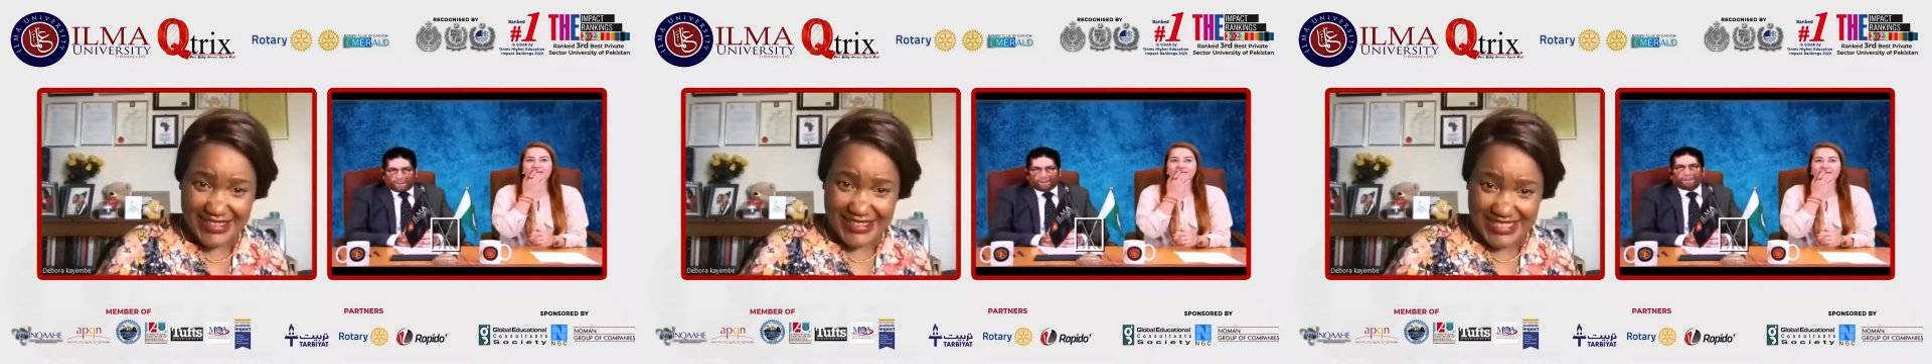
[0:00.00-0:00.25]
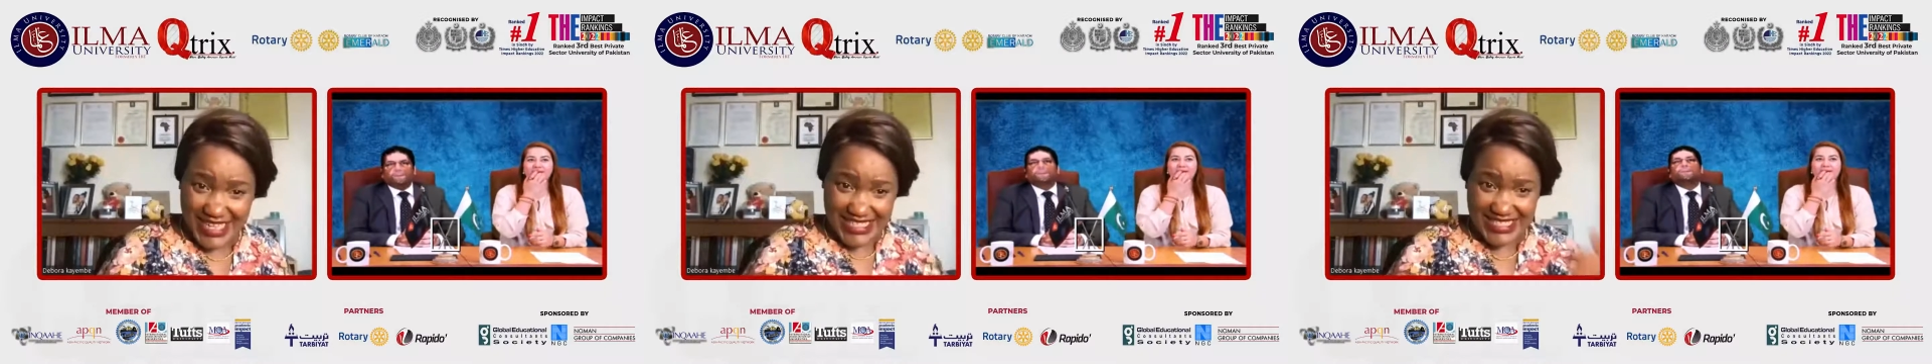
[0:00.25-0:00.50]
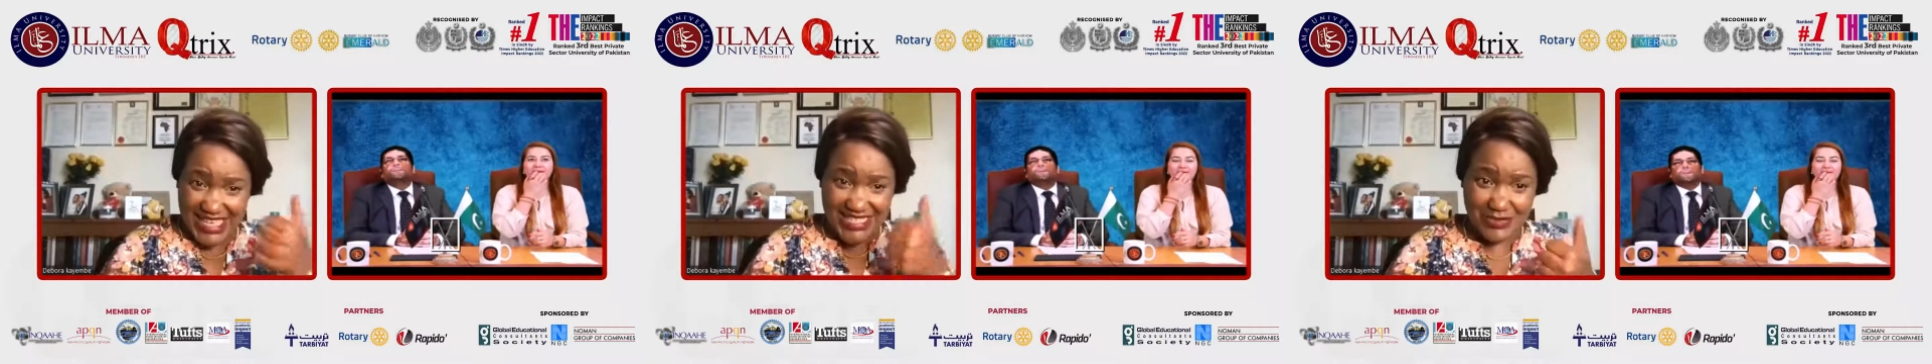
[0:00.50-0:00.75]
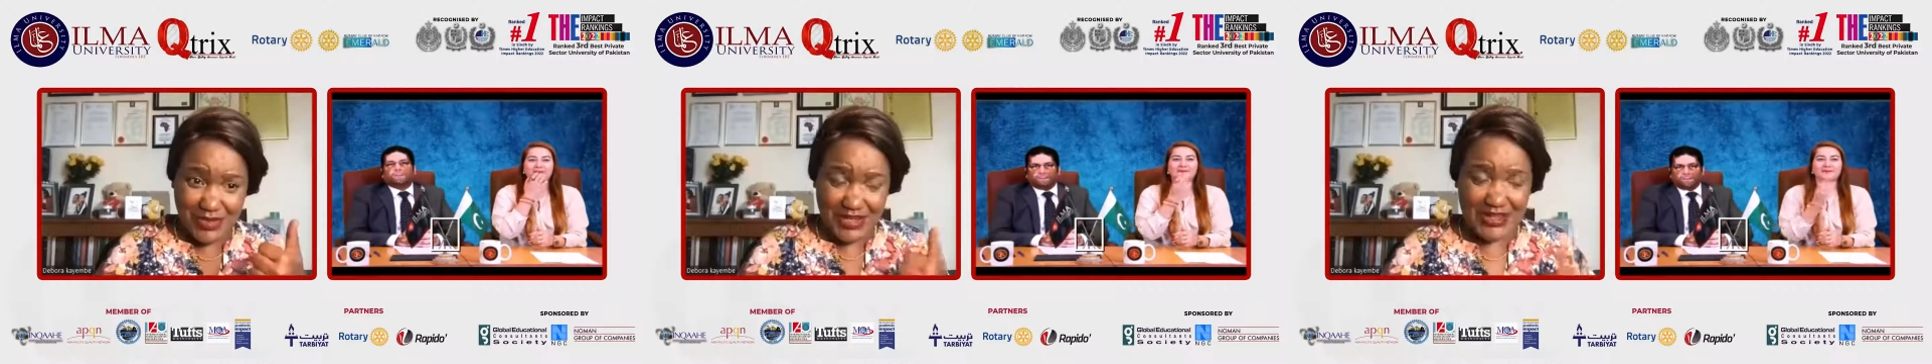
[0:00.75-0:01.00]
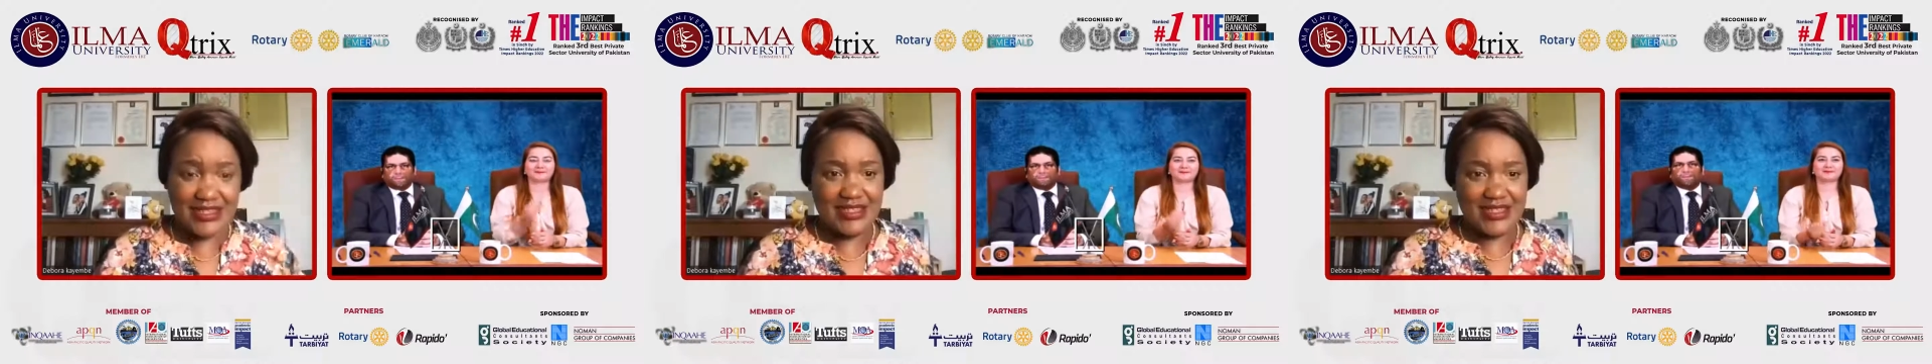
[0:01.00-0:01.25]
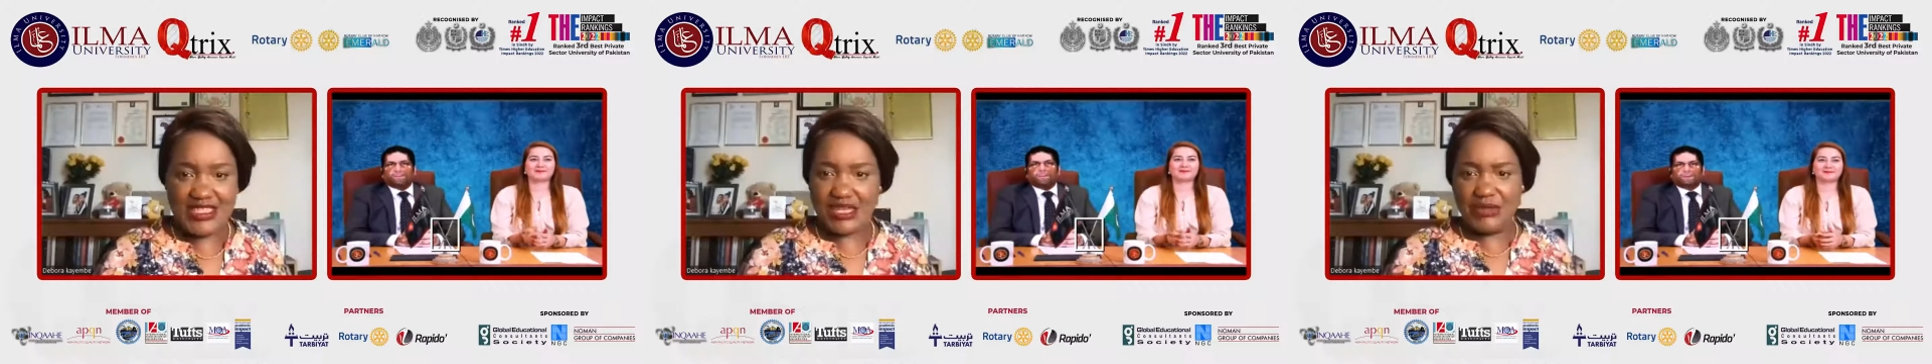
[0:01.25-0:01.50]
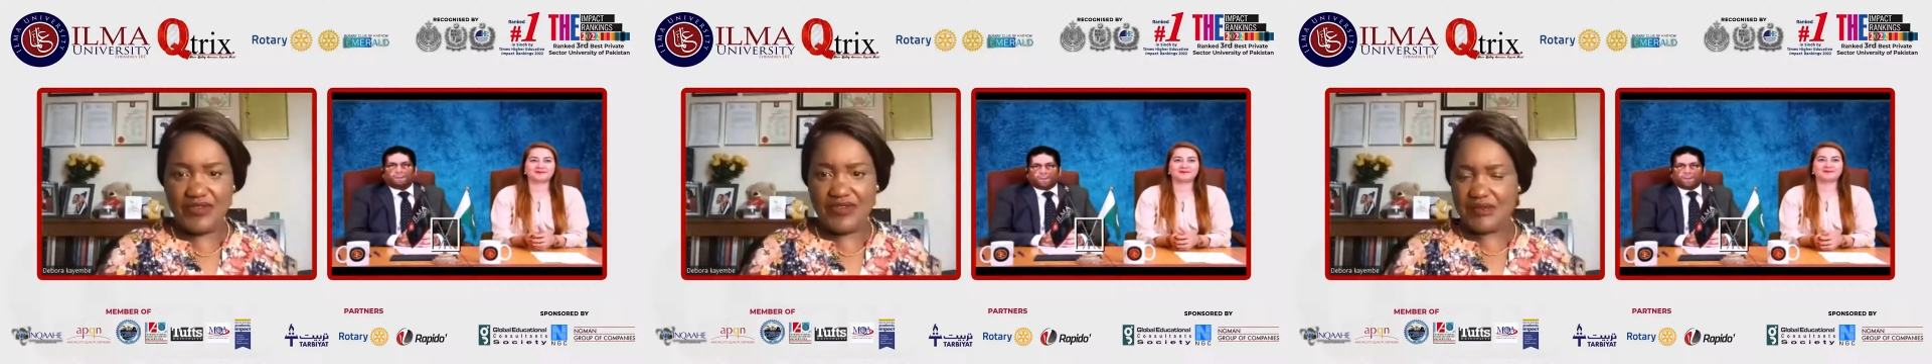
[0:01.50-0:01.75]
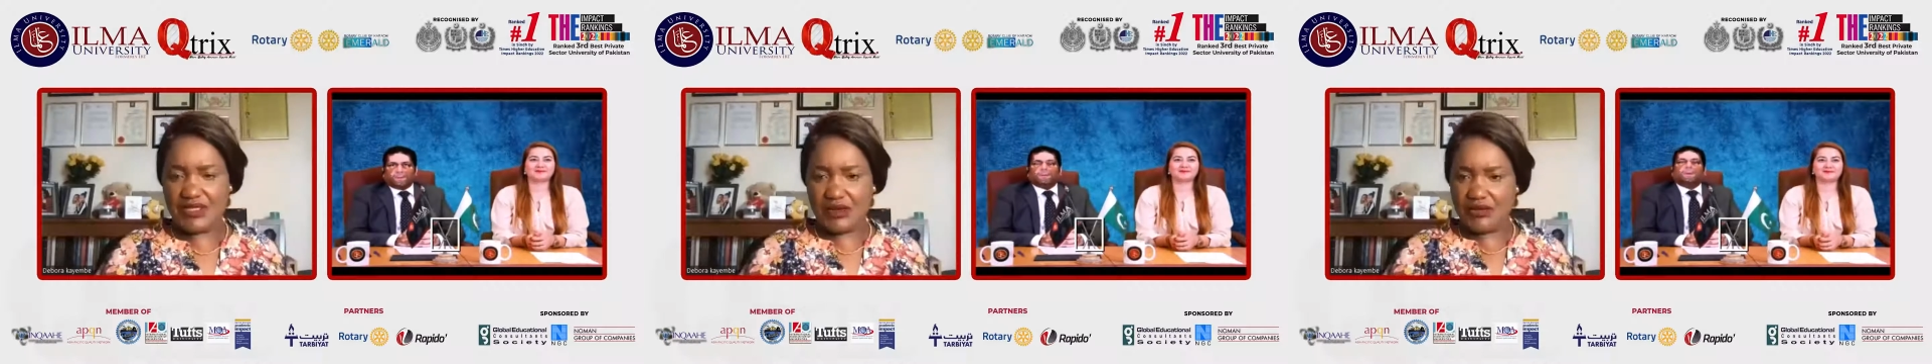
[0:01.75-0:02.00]
That's one. Some of them
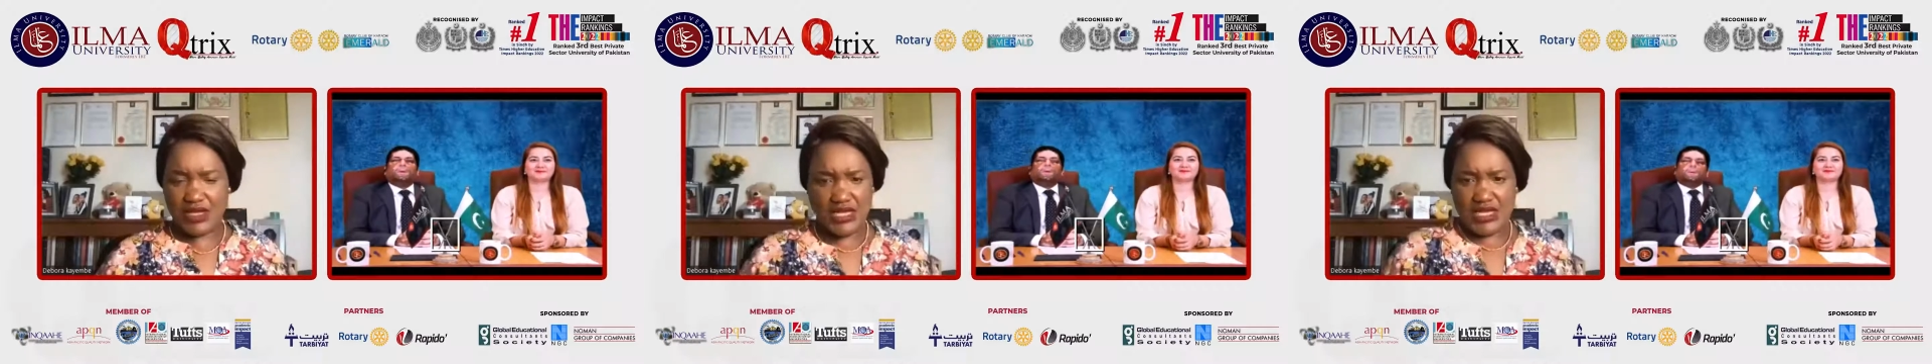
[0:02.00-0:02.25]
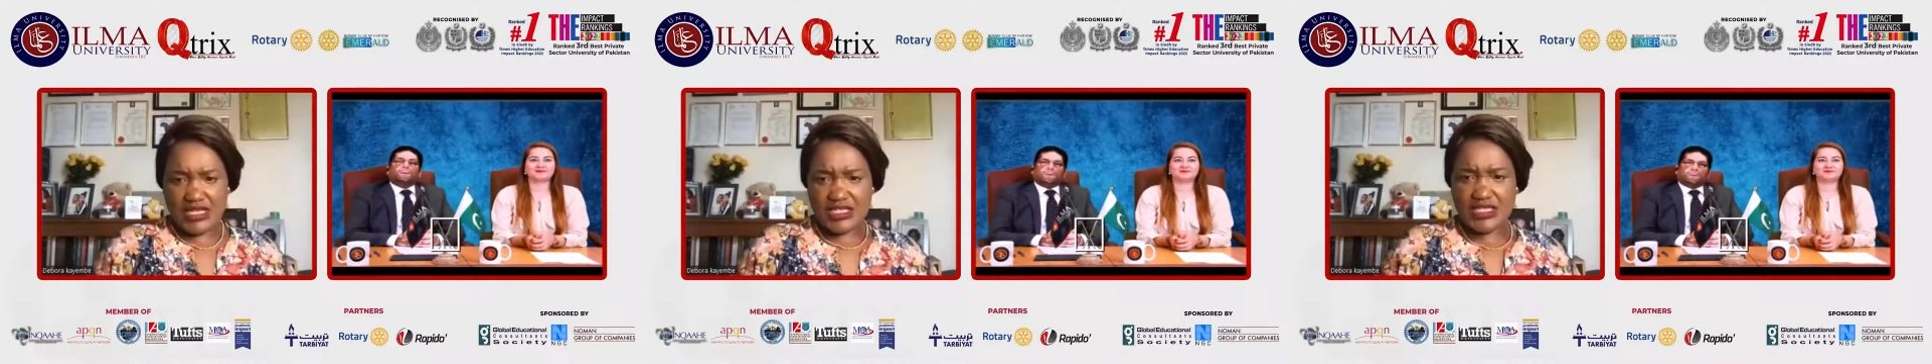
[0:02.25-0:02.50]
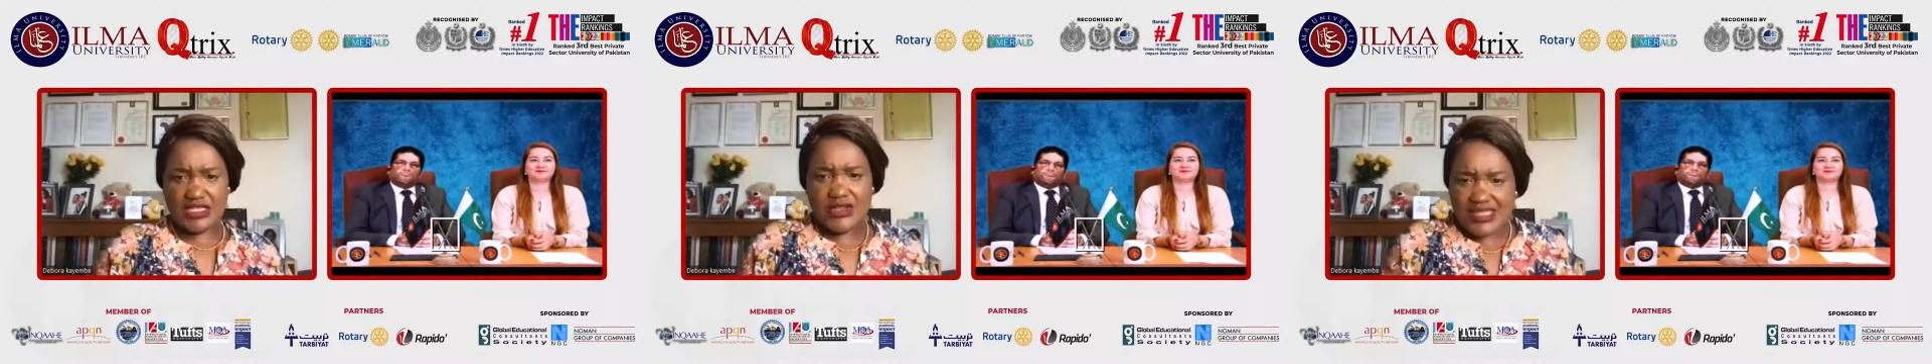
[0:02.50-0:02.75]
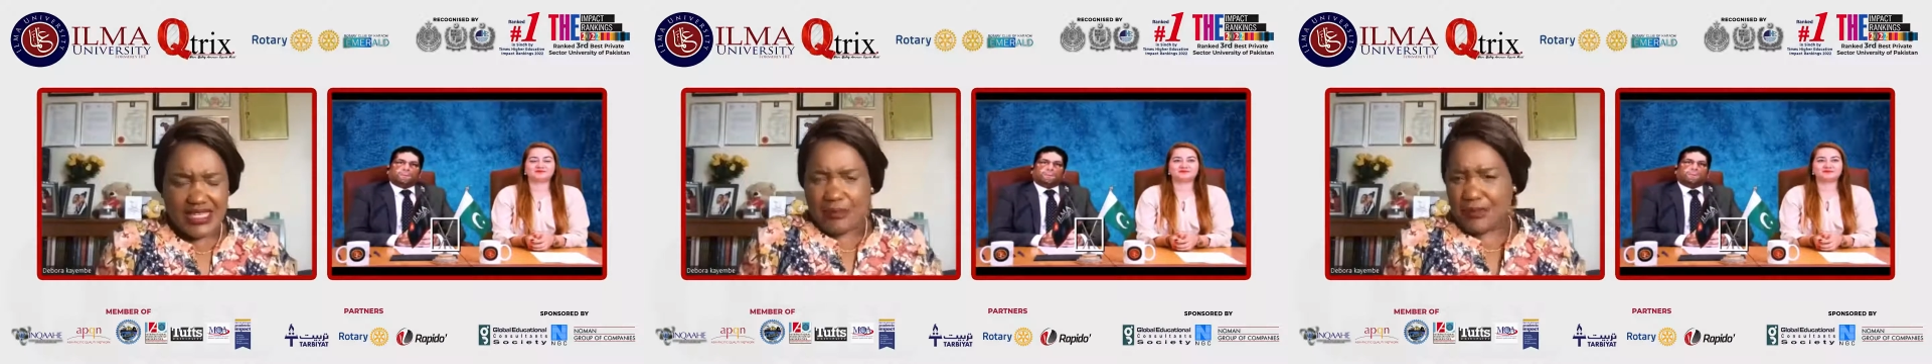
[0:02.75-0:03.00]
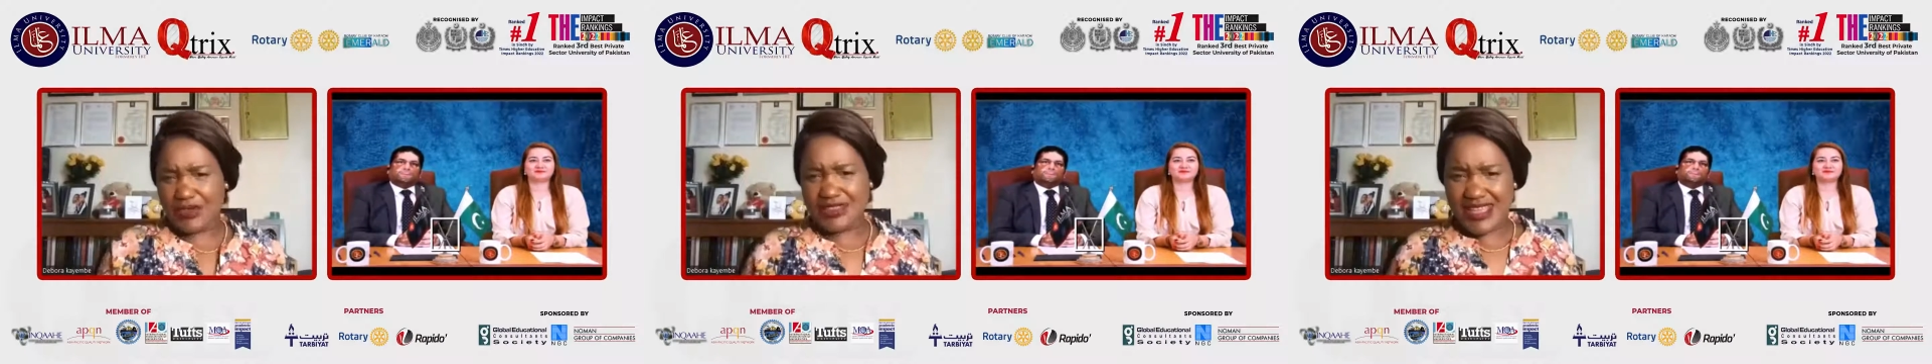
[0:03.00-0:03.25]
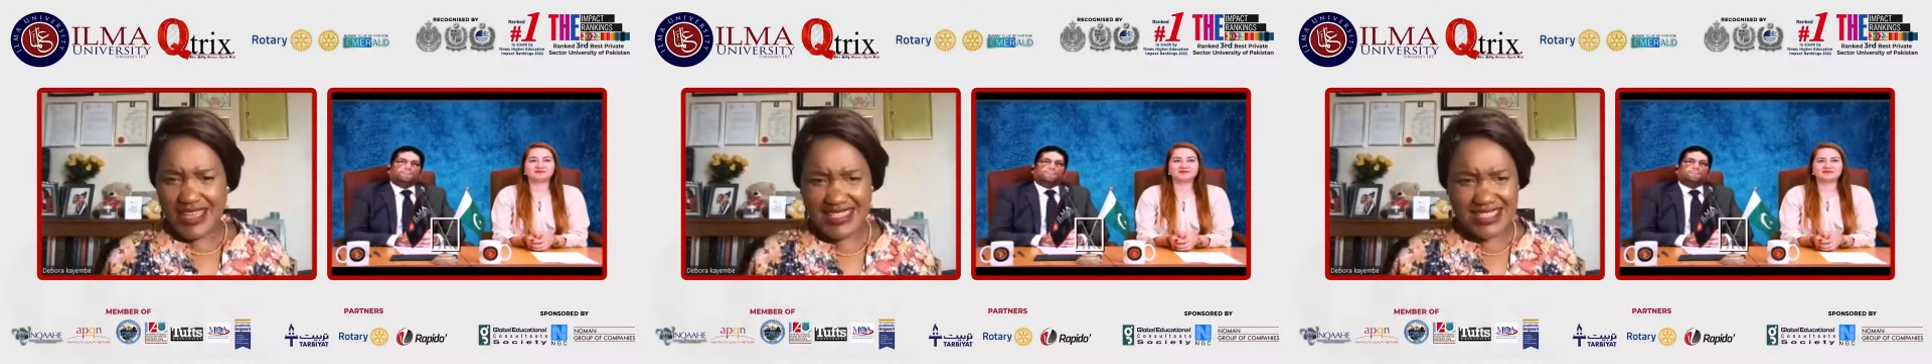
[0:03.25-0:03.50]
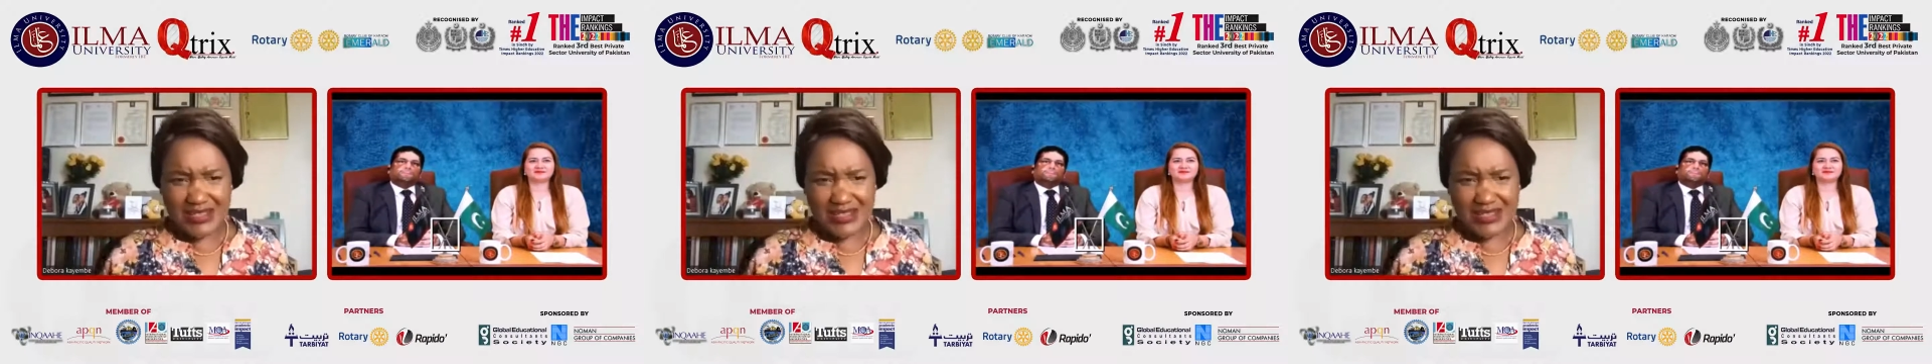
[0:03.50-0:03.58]
say, oh, she's not a product.